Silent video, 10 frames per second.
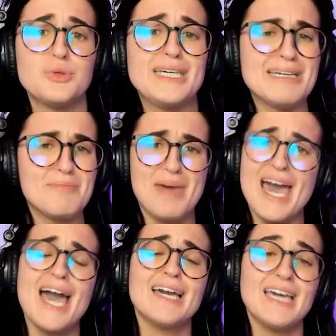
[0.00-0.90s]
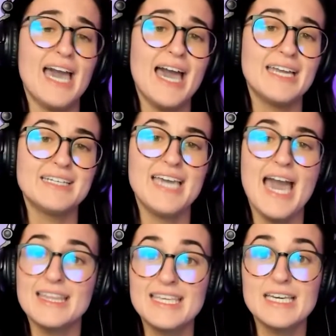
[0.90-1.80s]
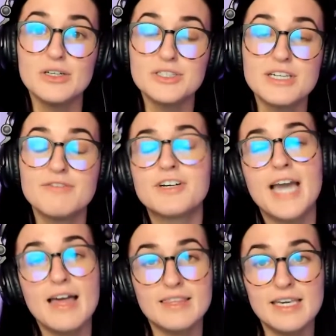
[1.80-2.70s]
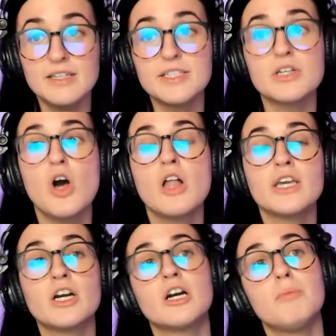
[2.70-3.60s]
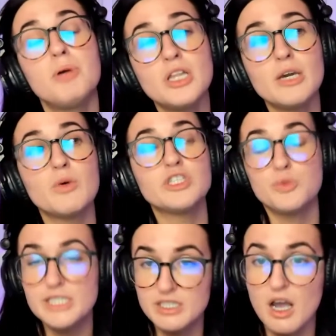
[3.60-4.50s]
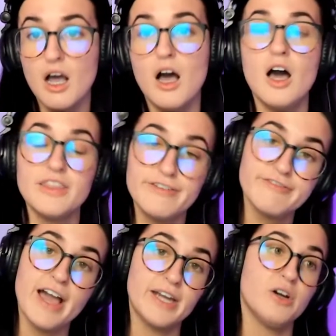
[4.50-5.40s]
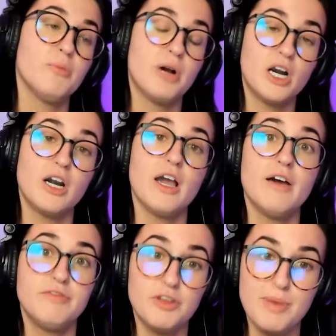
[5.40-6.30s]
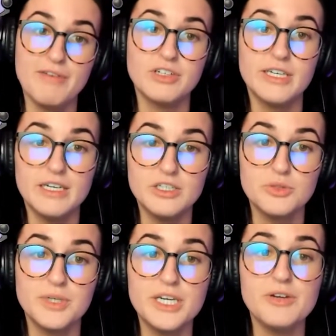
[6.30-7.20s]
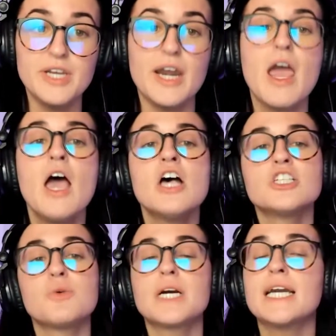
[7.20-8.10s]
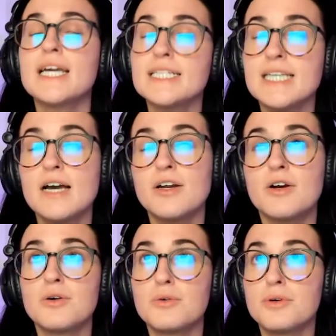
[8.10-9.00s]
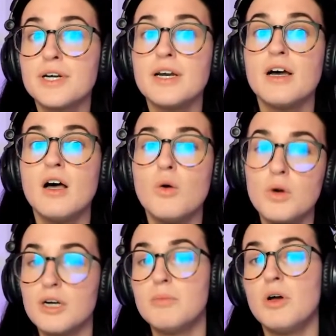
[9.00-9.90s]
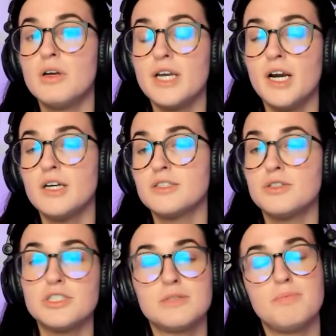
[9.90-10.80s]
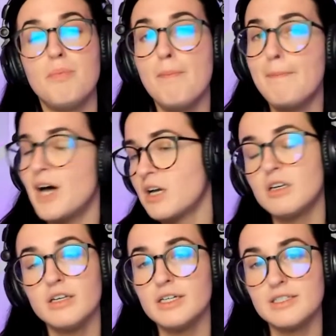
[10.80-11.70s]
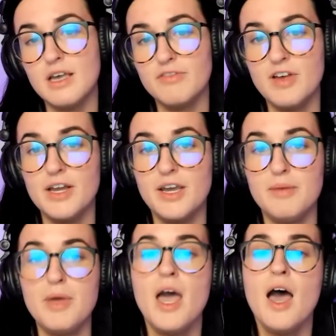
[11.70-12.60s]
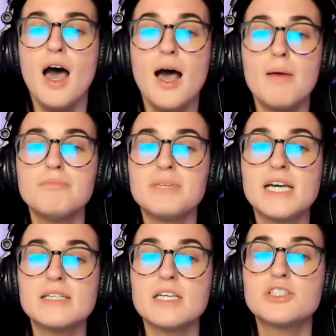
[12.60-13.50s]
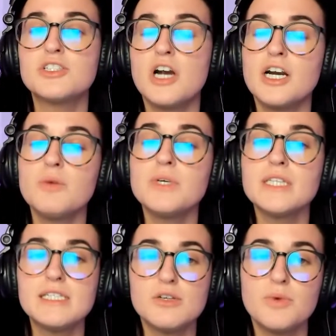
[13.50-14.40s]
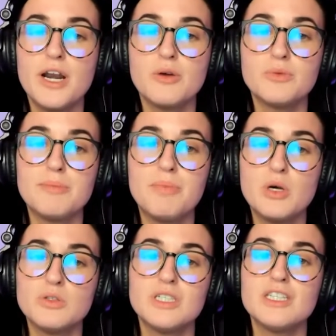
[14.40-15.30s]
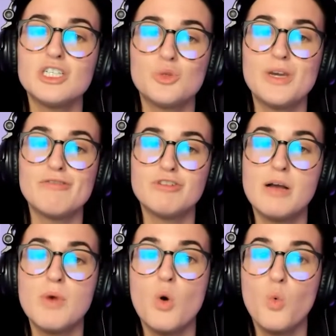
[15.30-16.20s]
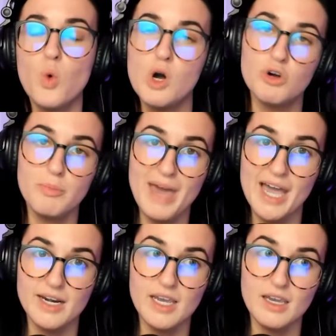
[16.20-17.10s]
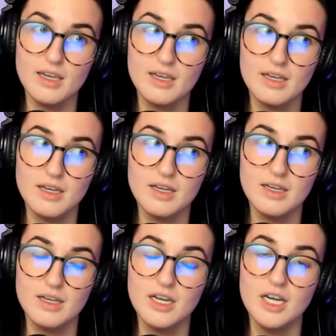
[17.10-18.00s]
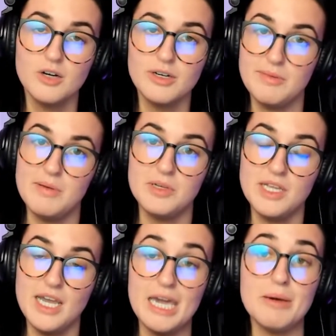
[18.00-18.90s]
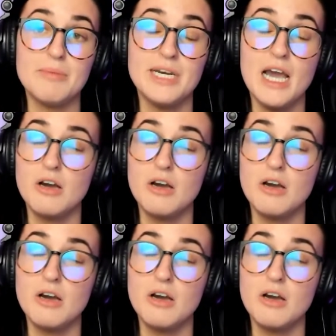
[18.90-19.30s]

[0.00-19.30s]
to get back at Kathy Hilton for Kathy Hilton calling her a bully, which we saw on the final part of the Beverly Hills reunion. So we're going to get down a real wormhole here. So just buckle yourself on up um, because it started when Lisa Rinna reposted this tweet from Woke Baddie remember the name. I mean,